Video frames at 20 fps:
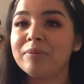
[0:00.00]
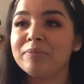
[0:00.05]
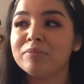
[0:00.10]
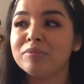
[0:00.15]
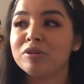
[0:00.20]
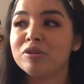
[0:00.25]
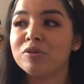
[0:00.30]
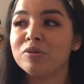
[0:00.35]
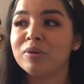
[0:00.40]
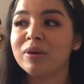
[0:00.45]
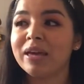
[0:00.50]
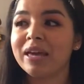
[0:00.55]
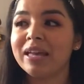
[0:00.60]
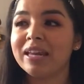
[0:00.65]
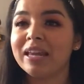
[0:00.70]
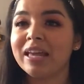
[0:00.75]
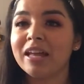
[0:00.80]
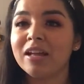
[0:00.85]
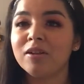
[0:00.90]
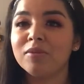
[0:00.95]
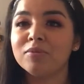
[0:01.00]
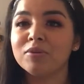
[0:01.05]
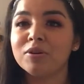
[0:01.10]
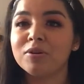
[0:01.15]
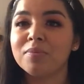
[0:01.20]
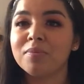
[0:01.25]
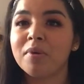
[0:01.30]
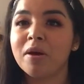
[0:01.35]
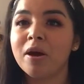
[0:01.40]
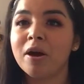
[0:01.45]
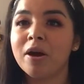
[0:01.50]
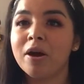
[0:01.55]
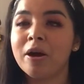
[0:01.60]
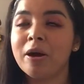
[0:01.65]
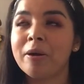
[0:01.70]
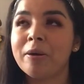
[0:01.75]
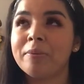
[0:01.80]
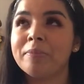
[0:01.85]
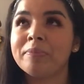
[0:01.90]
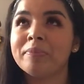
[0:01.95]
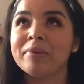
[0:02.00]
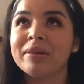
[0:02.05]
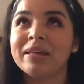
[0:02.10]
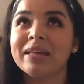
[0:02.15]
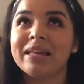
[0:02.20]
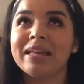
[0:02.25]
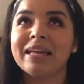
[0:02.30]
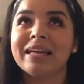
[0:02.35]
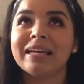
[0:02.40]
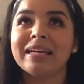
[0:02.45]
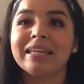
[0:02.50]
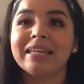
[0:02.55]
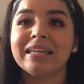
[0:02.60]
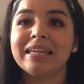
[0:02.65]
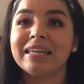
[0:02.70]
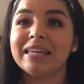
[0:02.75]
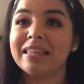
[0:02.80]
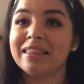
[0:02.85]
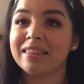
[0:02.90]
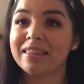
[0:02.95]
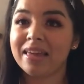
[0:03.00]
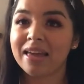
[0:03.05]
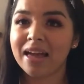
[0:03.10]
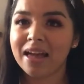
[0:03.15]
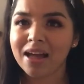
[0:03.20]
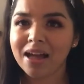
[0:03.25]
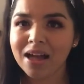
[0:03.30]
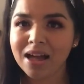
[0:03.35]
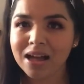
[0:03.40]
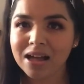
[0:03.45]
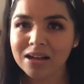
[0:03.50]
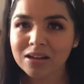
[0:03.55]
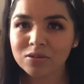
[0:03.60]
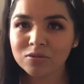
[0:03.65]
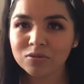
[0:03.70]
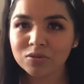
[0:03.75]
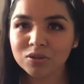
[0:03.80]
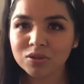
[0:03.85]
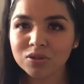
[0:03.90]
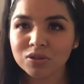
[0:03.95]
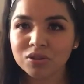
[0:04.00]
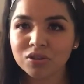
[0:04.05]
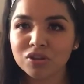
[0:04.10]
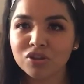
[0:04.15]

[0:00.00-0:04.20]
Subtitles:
You can help your mom clean in the house.